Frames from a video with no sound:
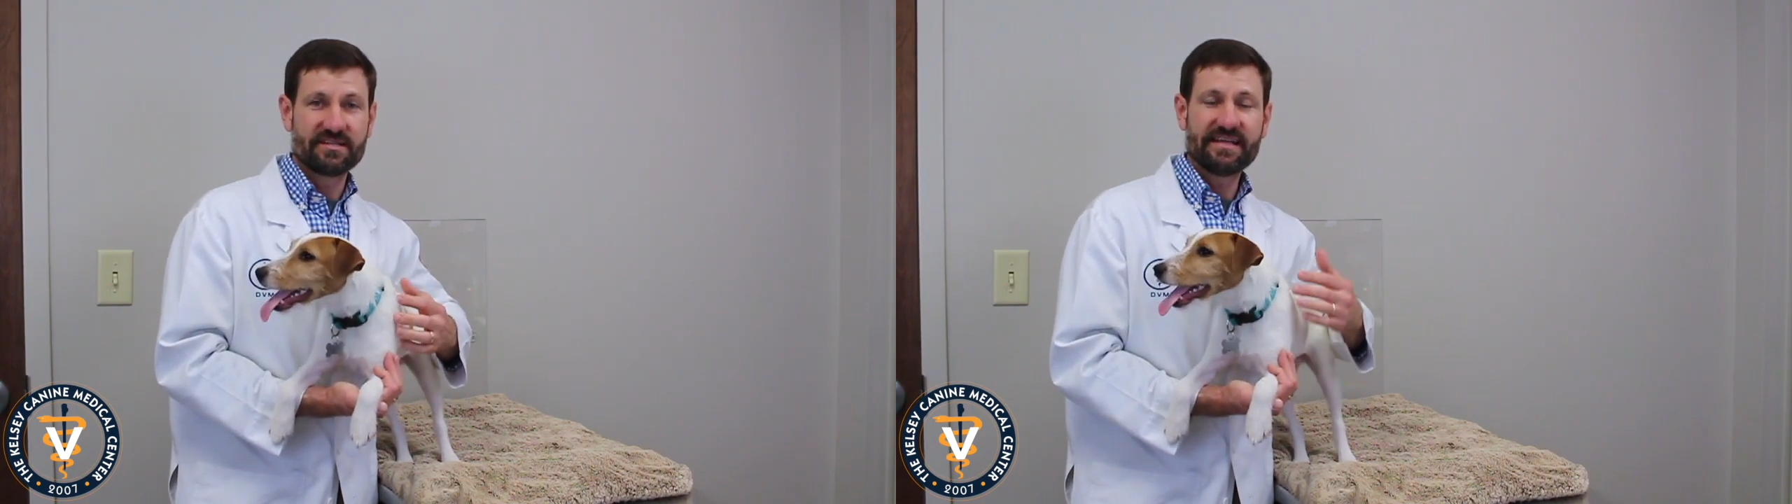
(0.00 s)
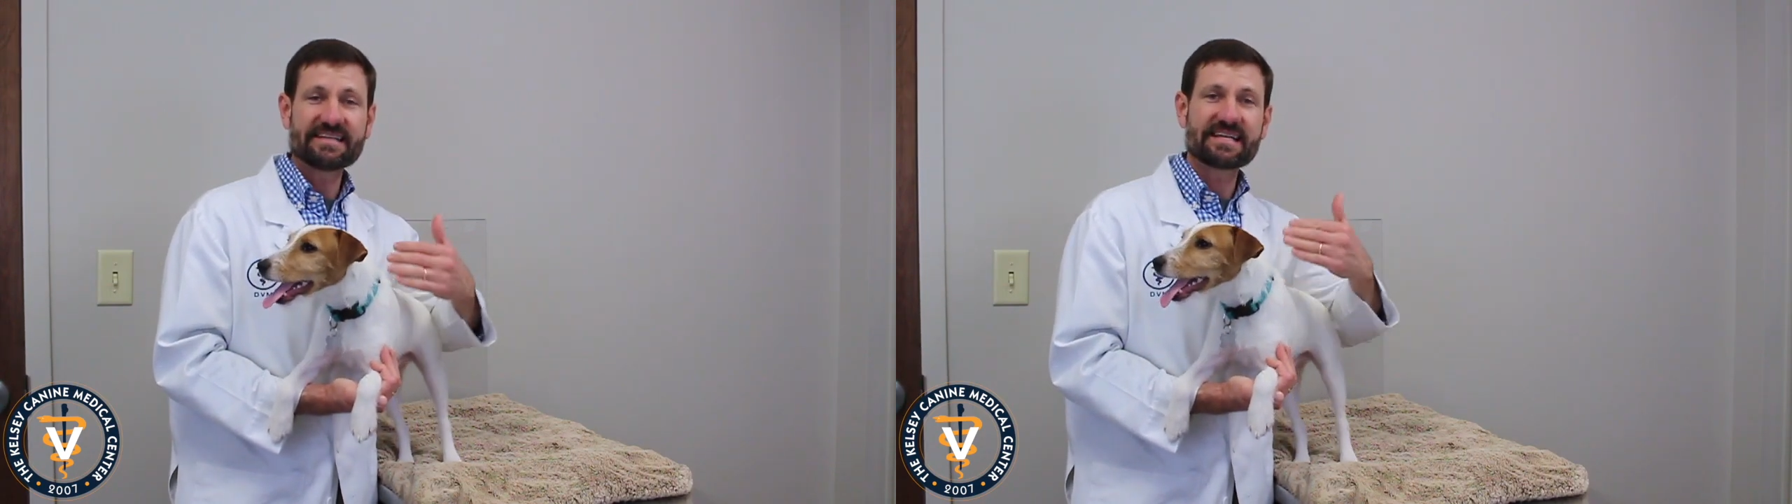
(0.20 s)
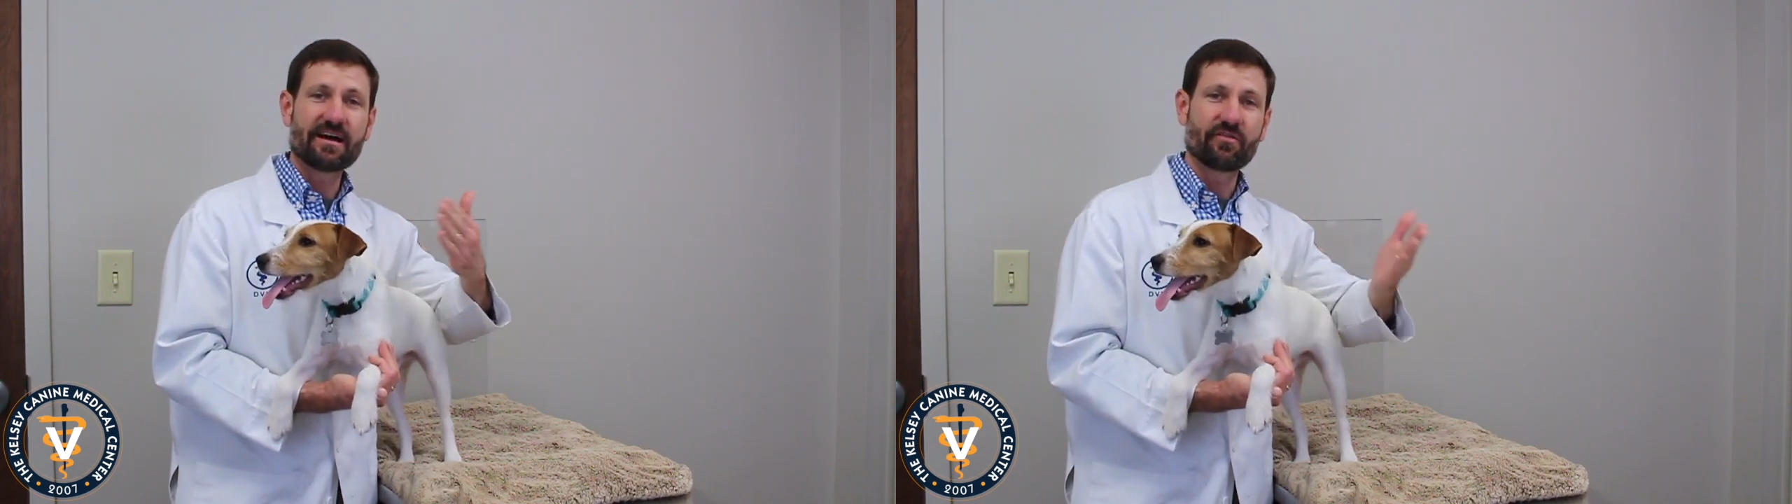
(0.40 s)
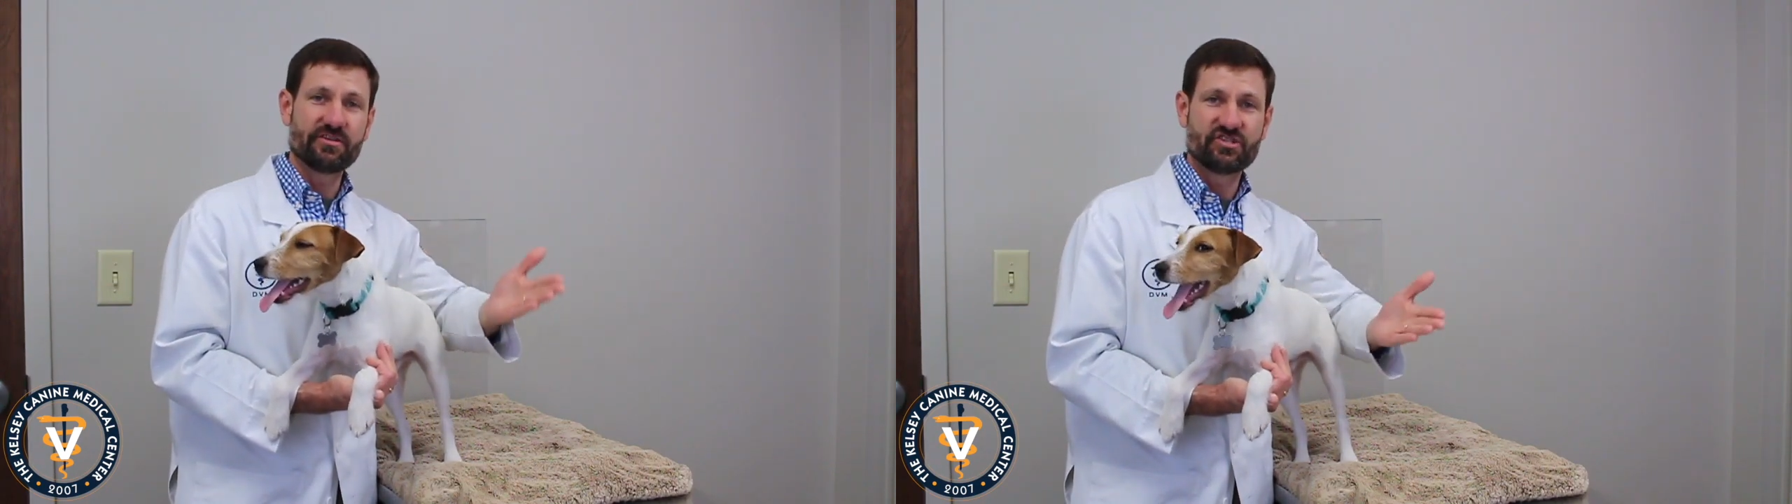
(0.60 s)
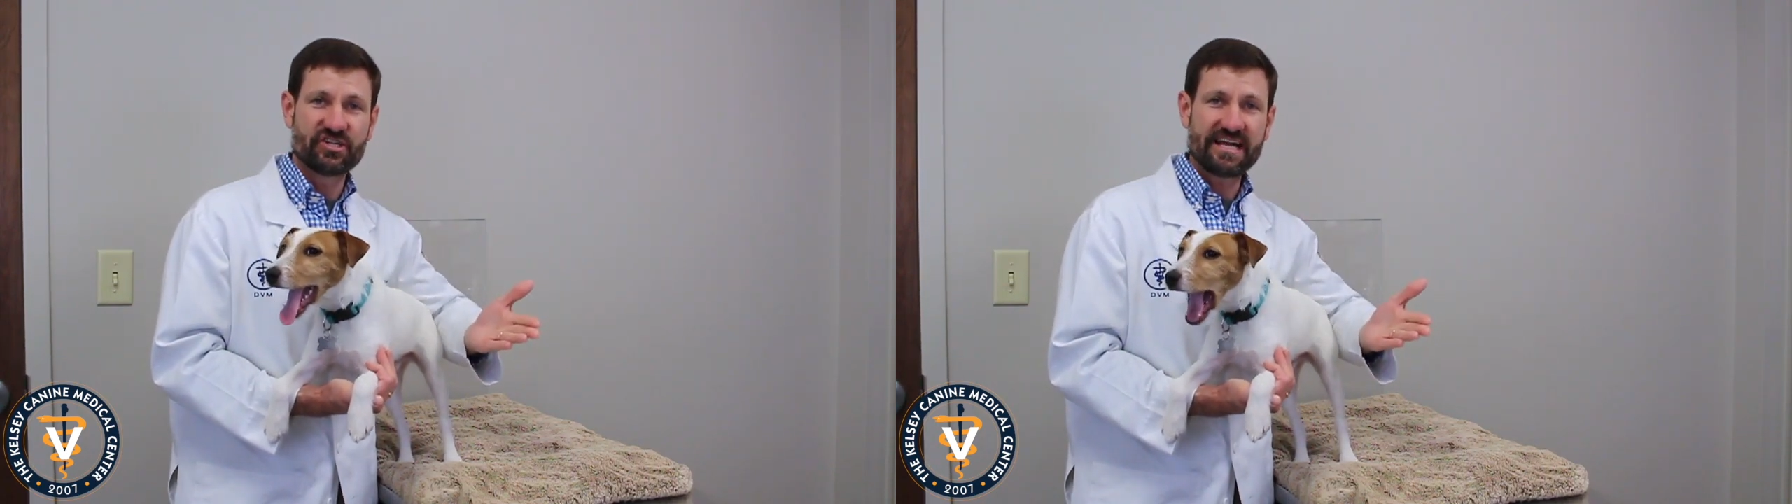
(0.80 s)
and that's how
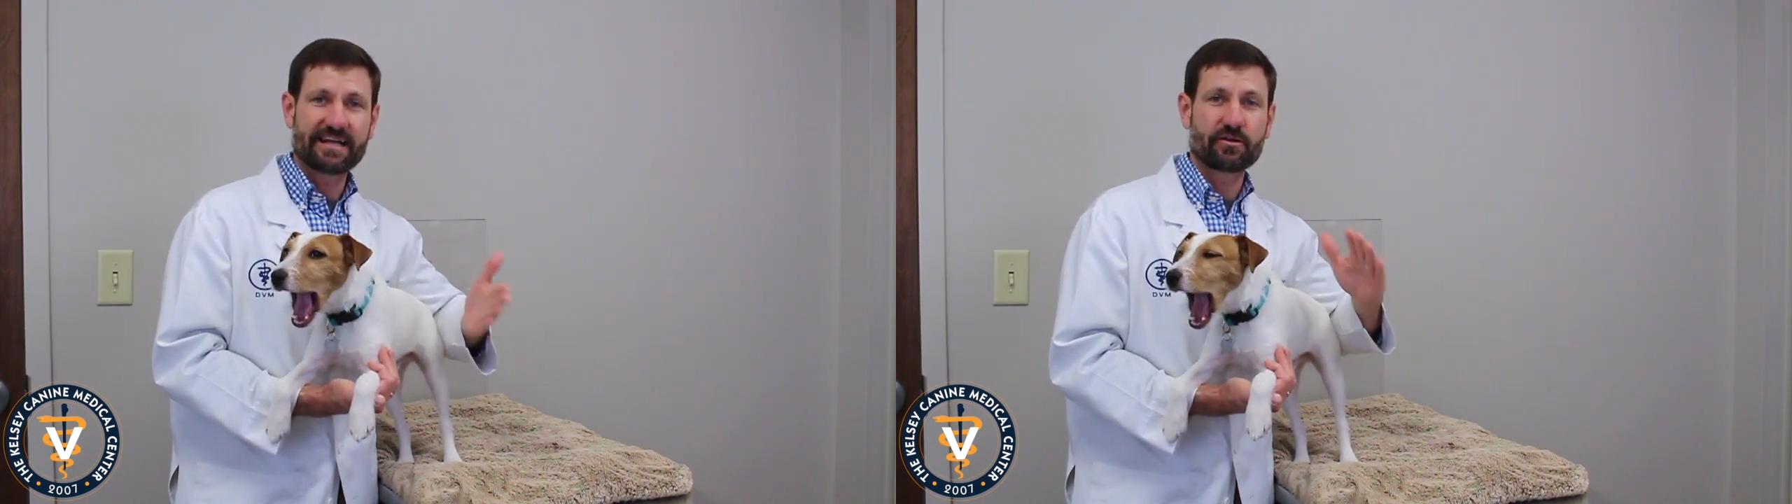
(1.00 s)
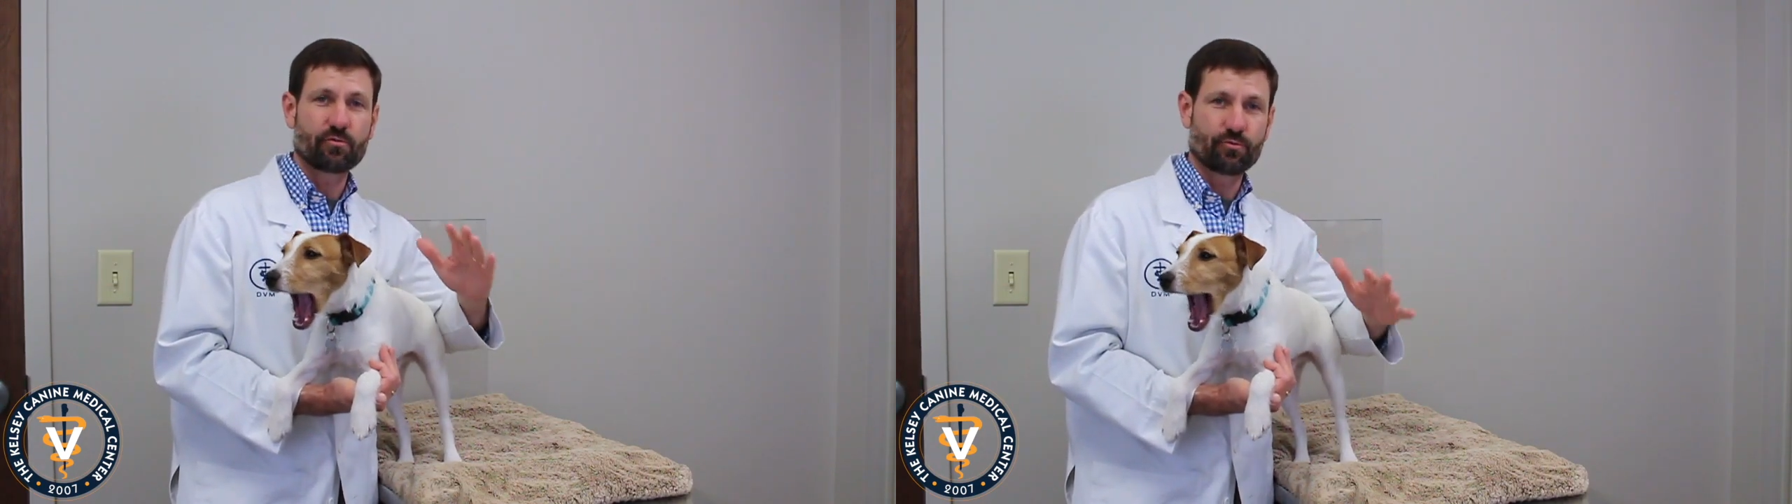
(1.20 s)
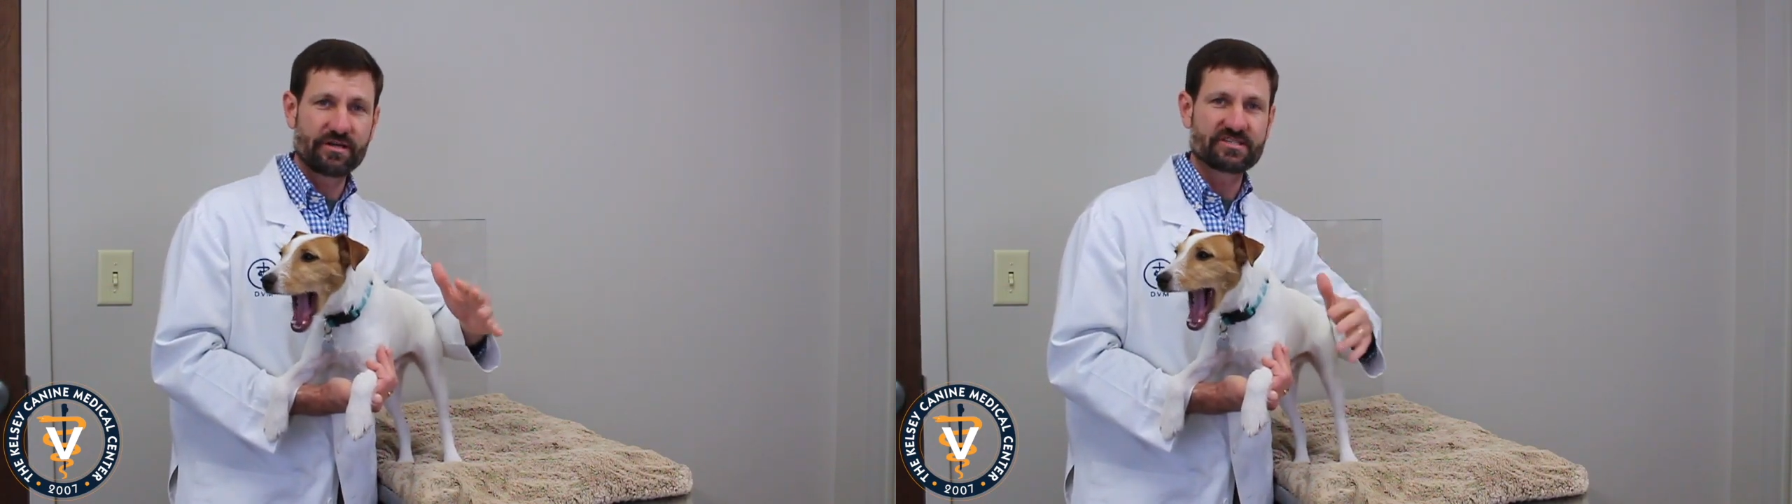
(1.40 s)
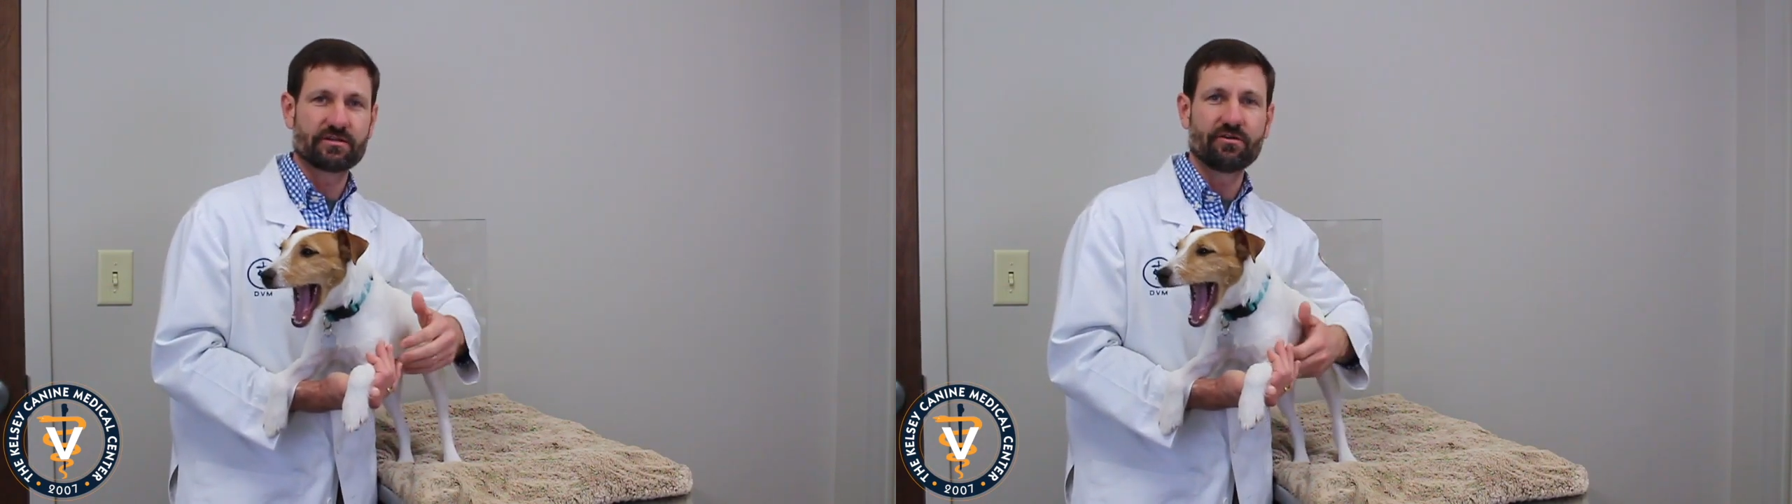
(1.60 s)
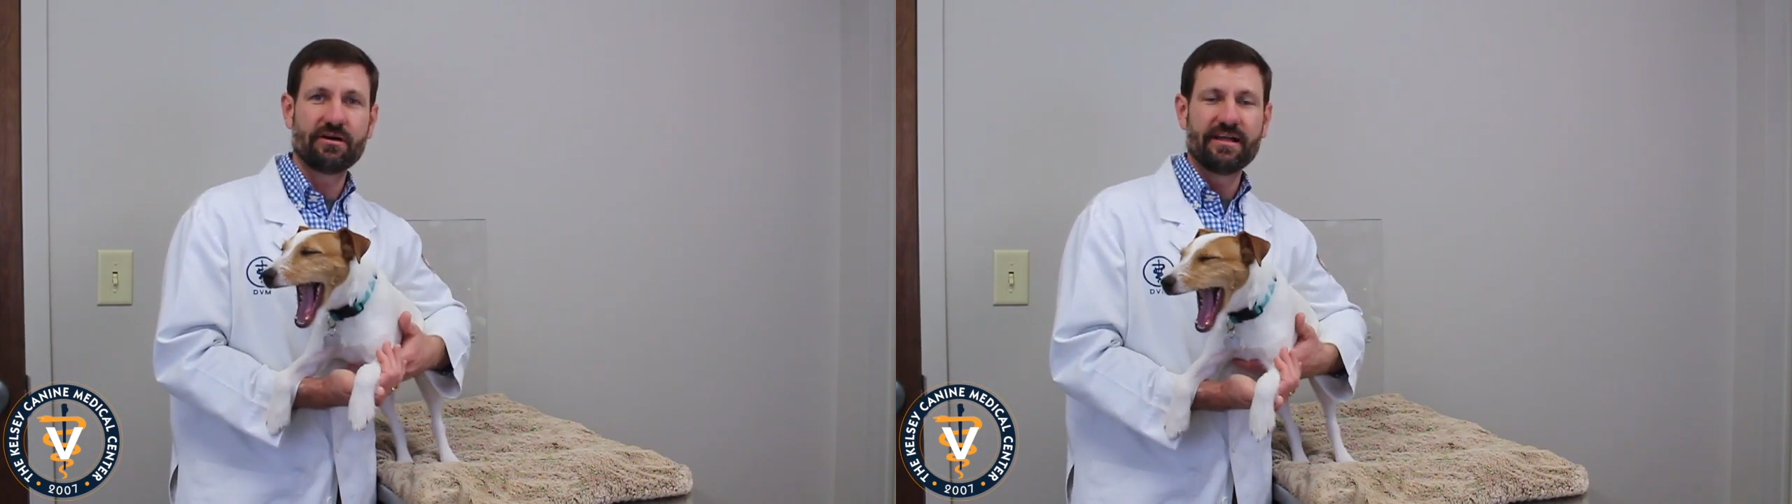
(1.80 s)
the Jack
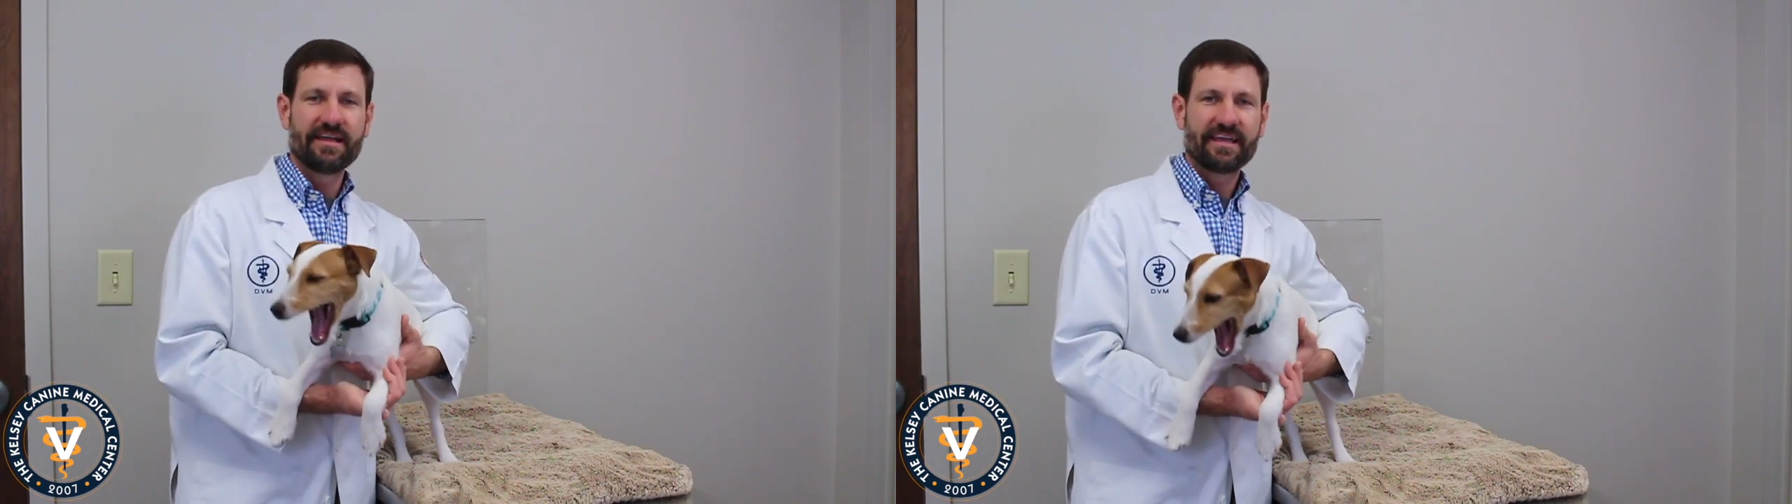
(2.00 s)
Russell